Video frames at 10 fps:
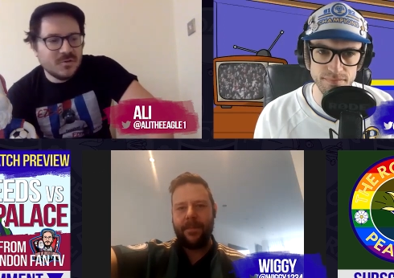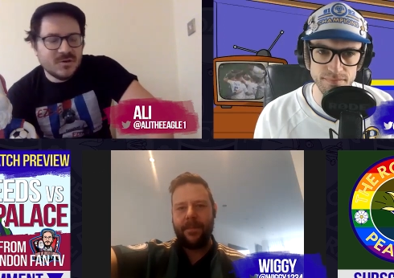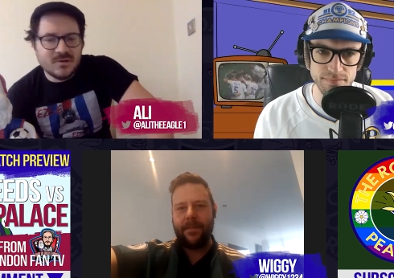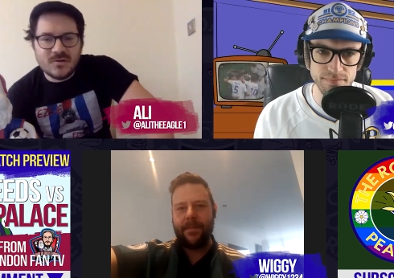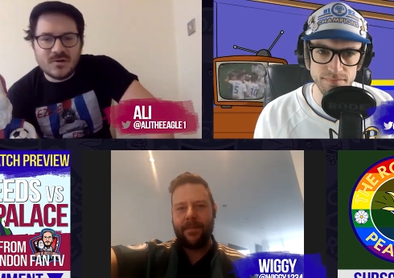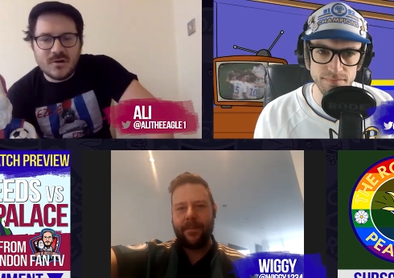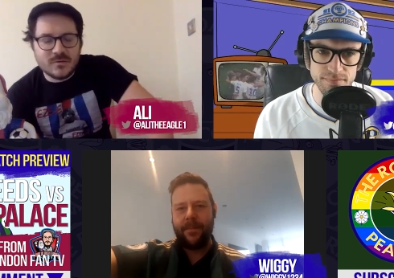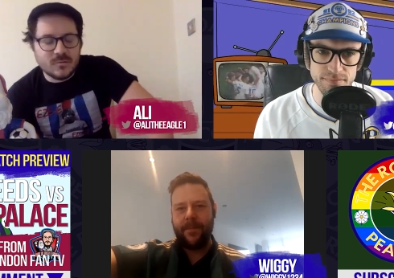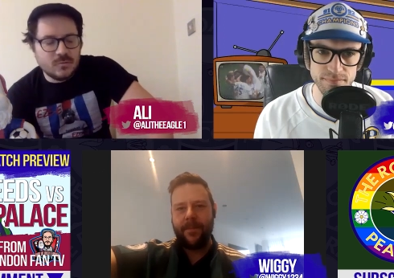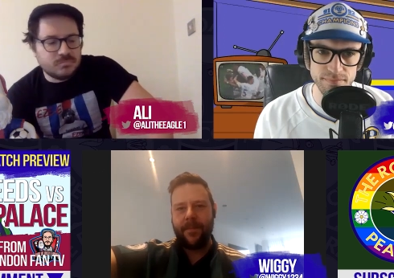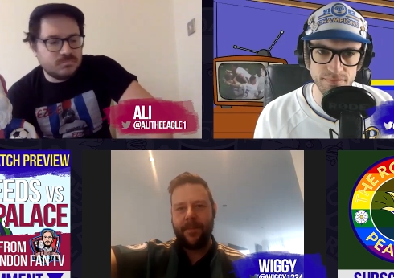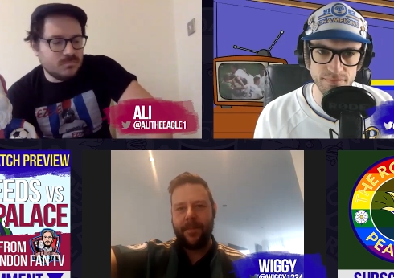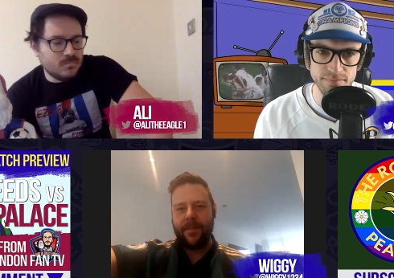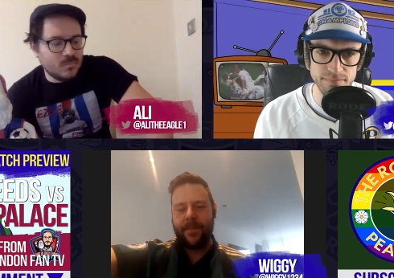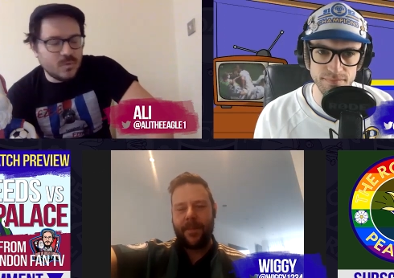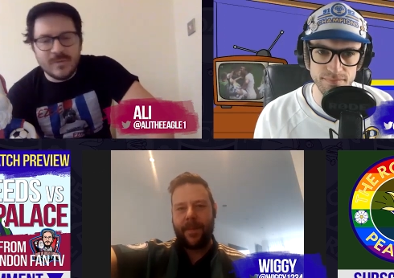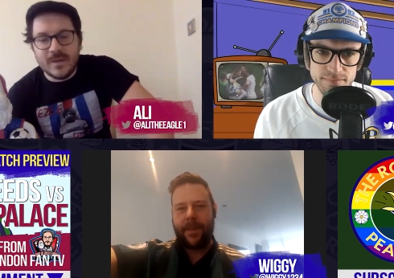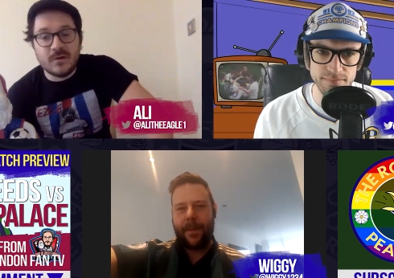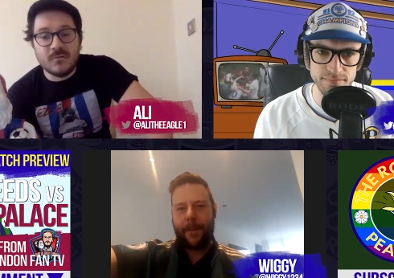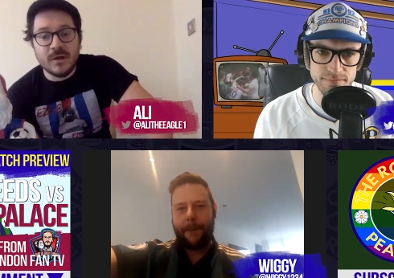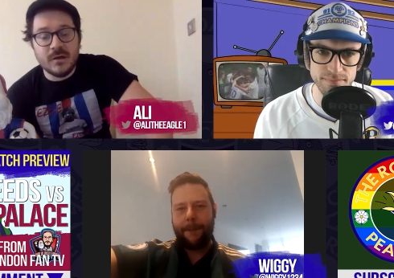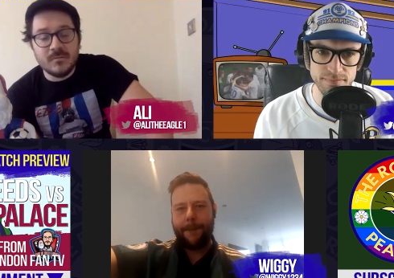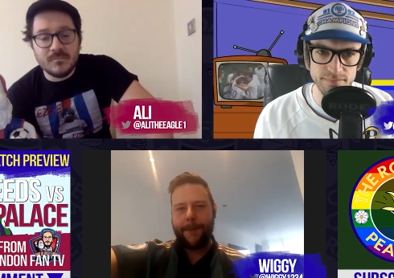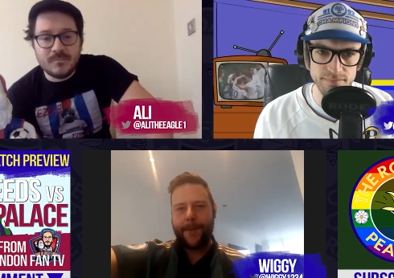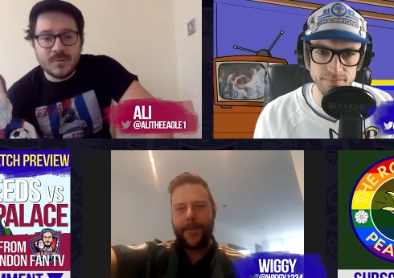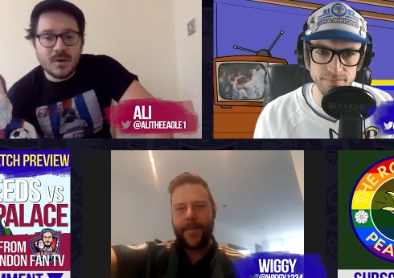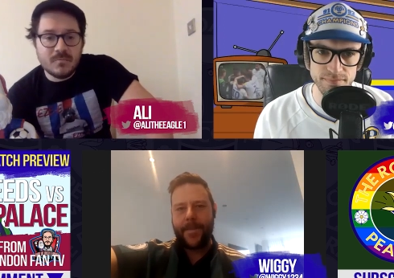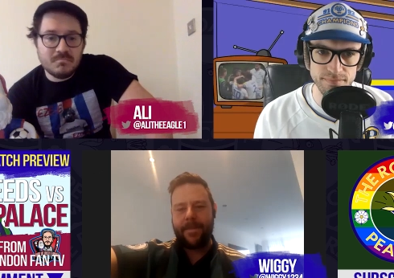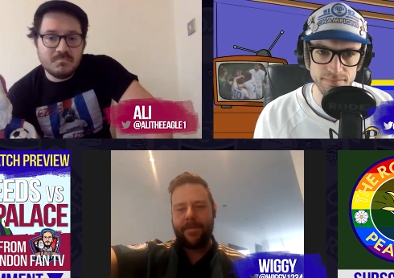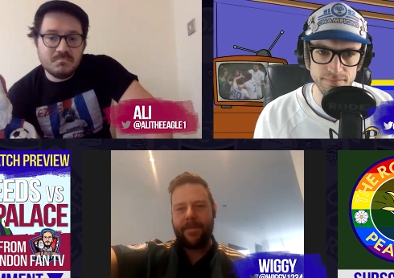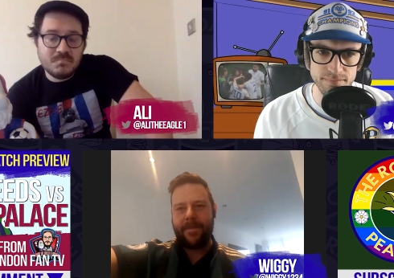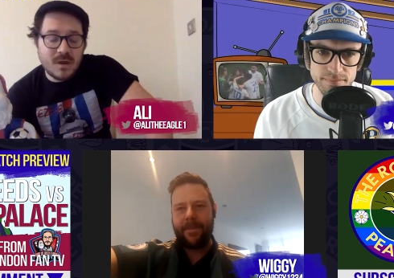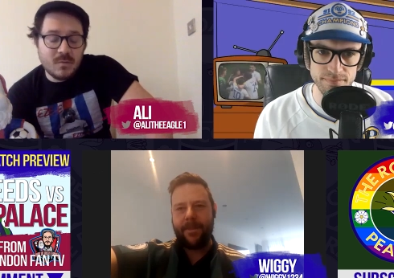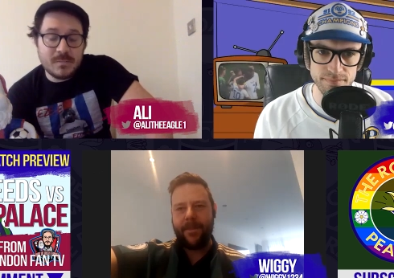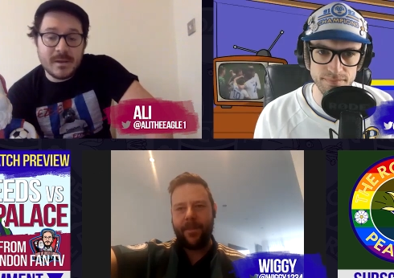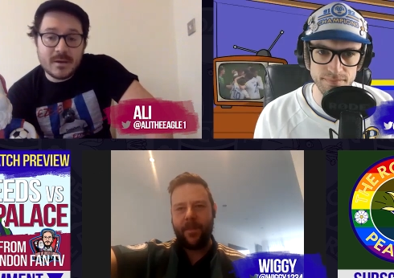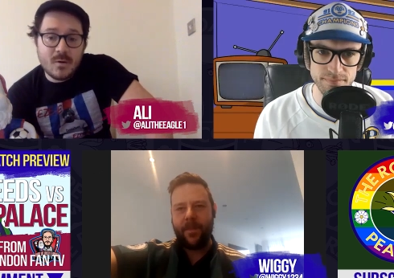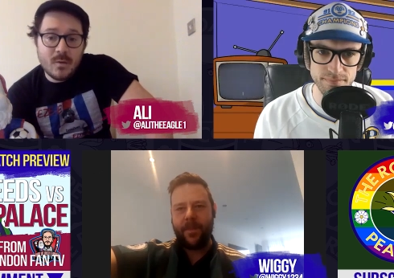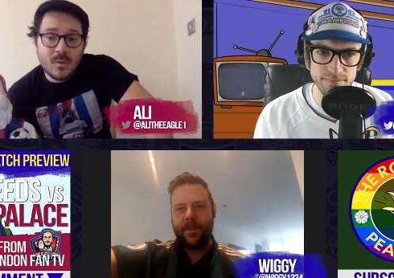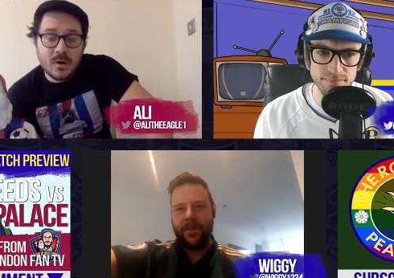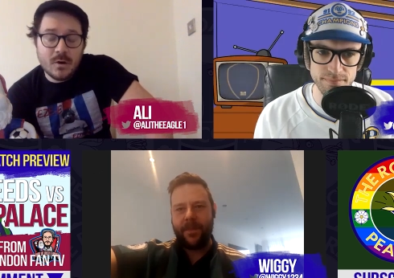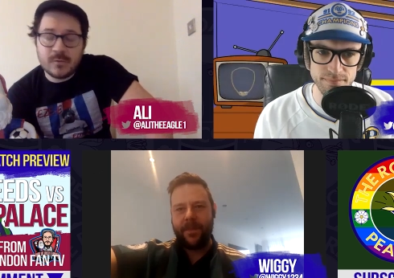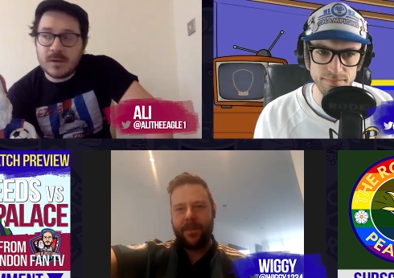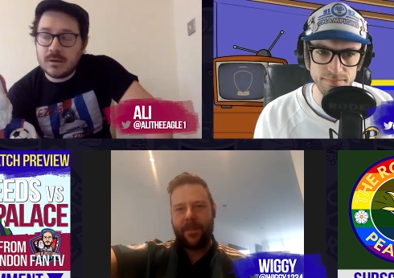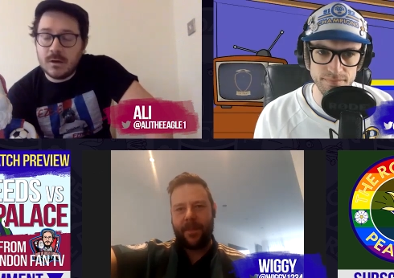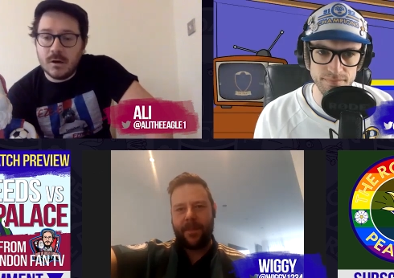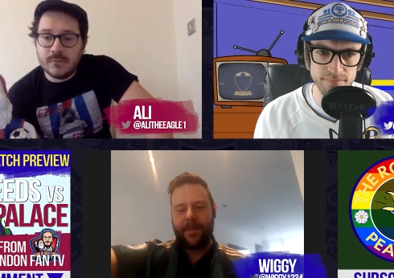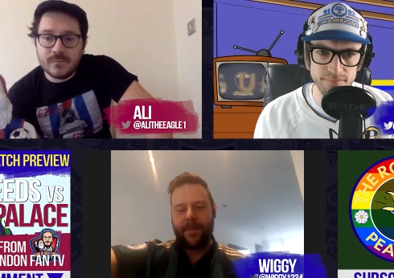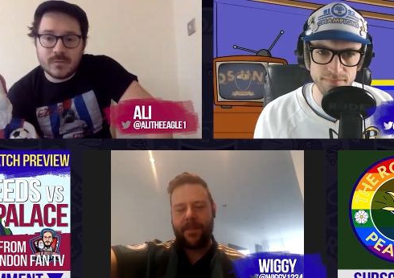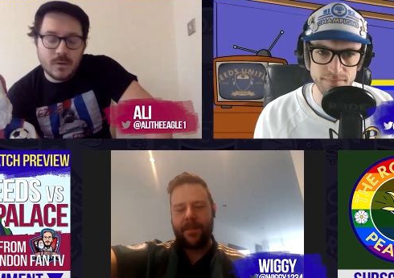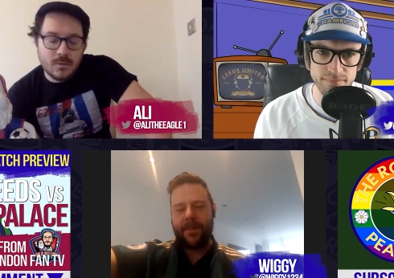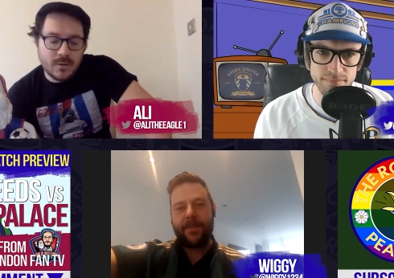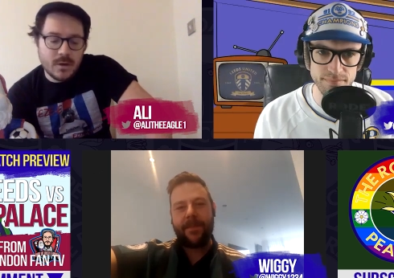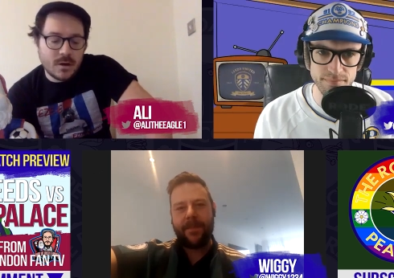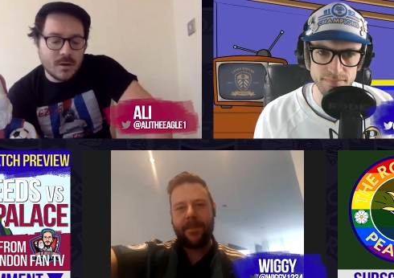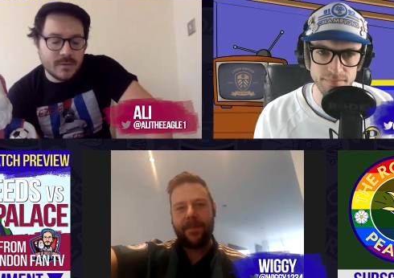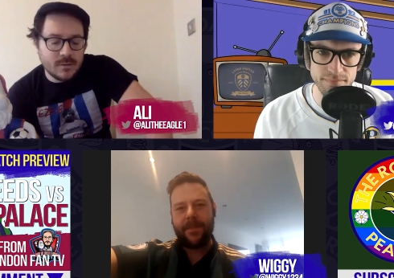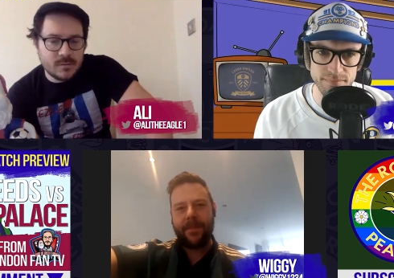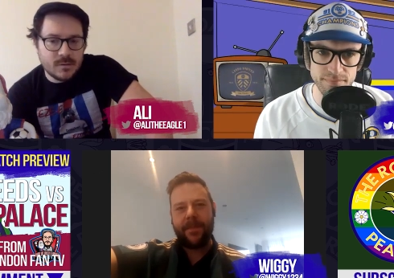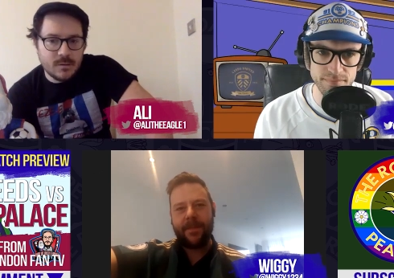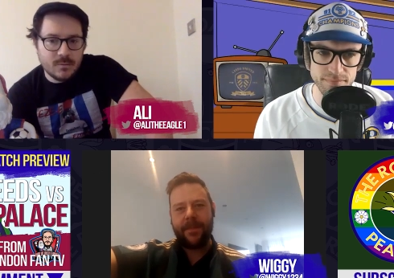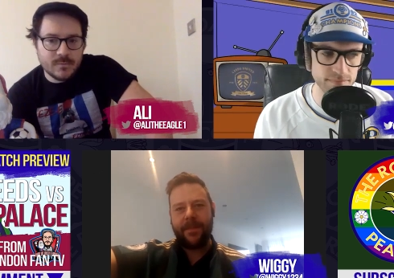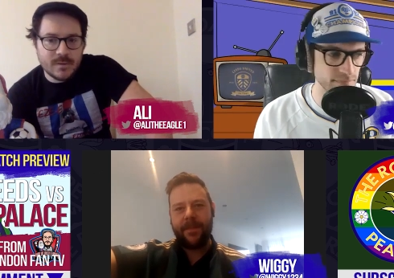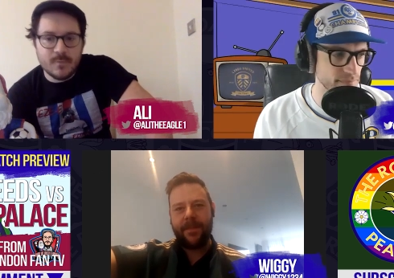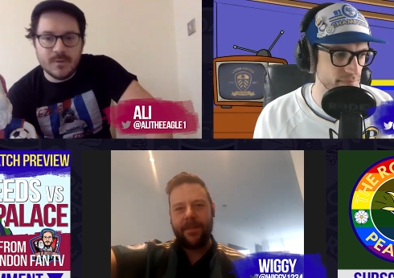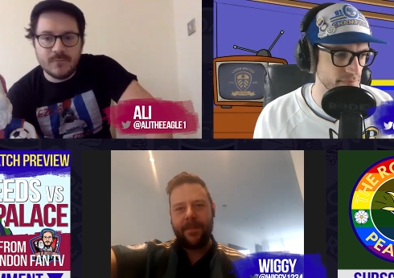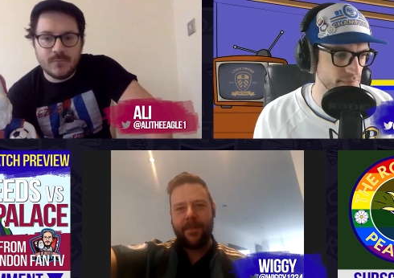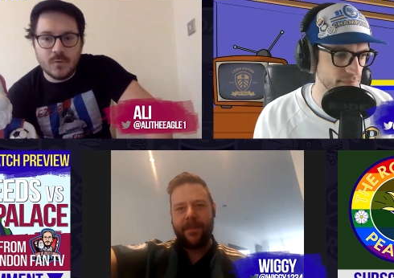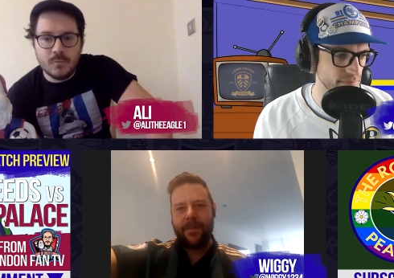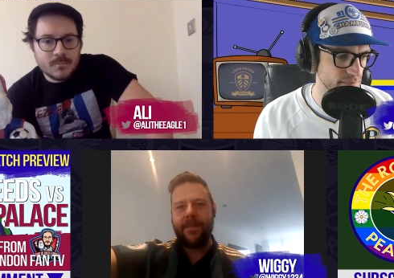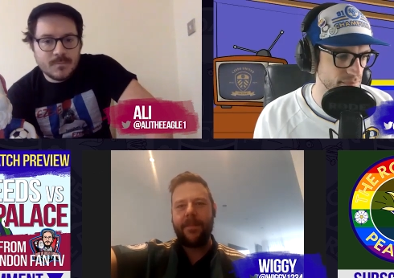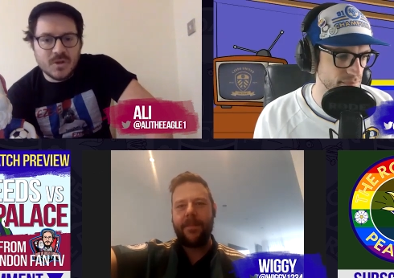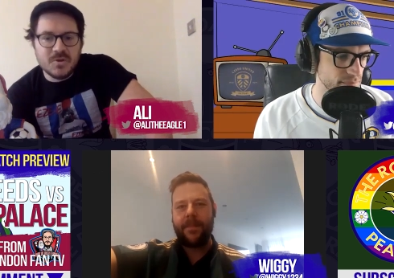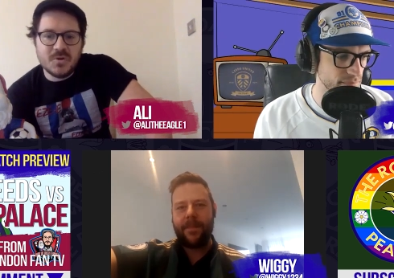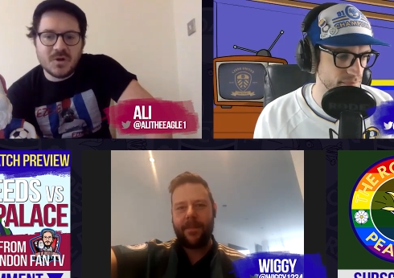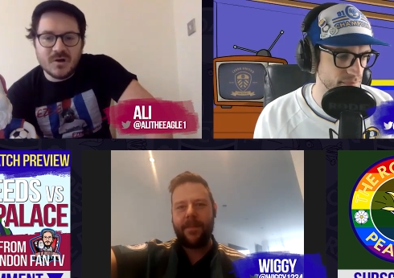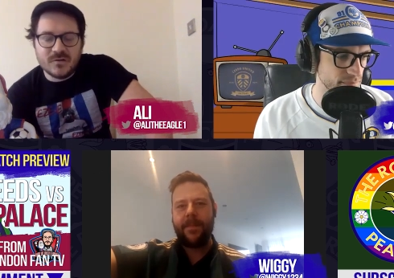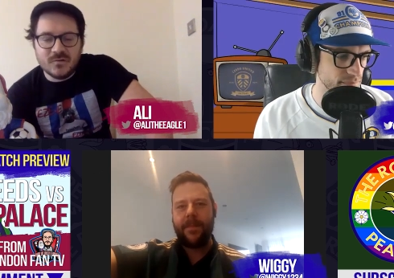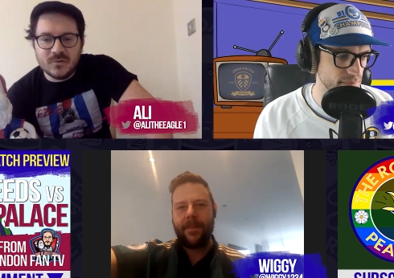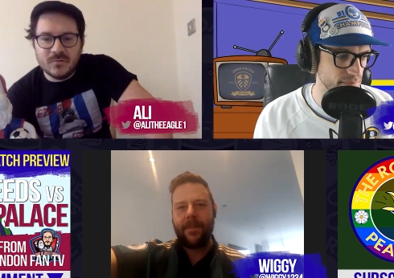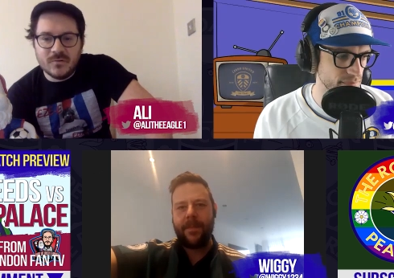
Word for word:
Speaker 1: Newcastle weren't that great. But yeah, we played quite well second half. So we are coming into you with a little bit of form. But Newcastle, not